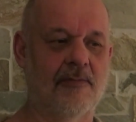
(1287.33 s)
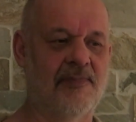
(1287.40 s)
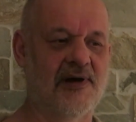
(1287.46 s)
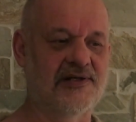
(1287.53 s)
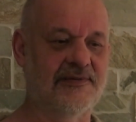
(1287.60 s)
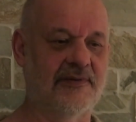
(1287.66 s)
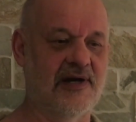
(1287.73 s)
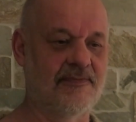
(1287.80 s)

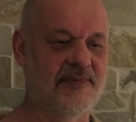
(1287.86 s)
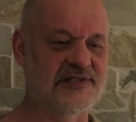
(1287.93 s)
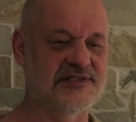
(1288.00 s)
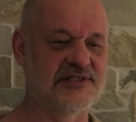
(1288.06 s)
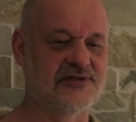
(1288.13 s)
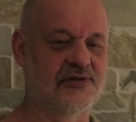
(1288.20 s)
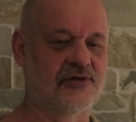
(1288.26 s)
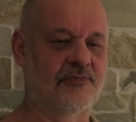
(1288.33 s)

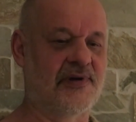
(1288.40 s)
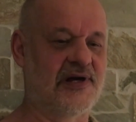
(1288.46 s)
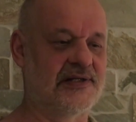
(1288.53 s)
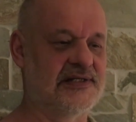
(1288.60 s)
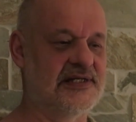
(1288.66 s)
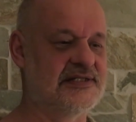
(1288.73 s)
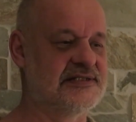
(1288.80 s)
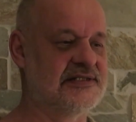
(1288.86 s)
capacitor,
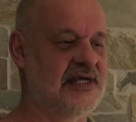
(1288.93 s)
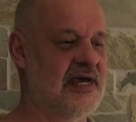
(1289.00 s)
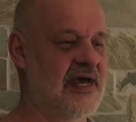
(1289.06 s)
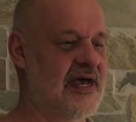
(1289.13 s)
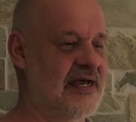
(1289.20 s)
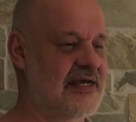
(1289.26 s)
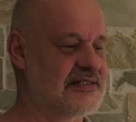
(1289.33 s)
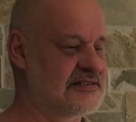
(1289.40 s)
but it
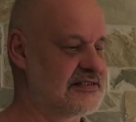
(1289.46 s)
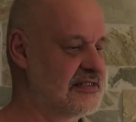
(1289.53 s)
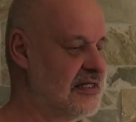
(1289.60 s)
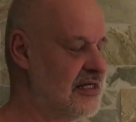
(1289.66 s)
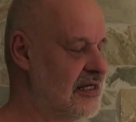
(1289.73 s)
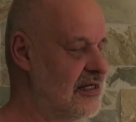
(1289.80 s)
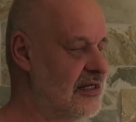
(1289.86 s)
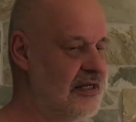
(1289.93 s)
has